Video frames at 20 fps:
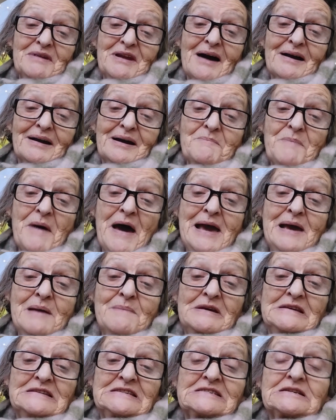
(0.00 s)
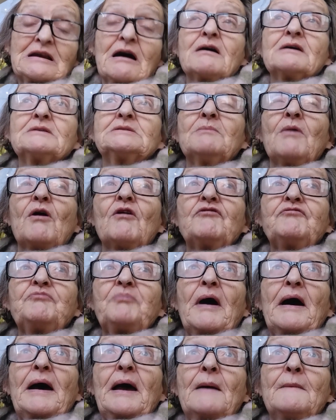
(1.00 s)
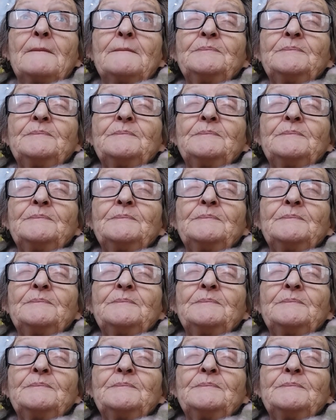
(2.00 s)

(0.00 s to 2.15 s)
like a baby. Started them off by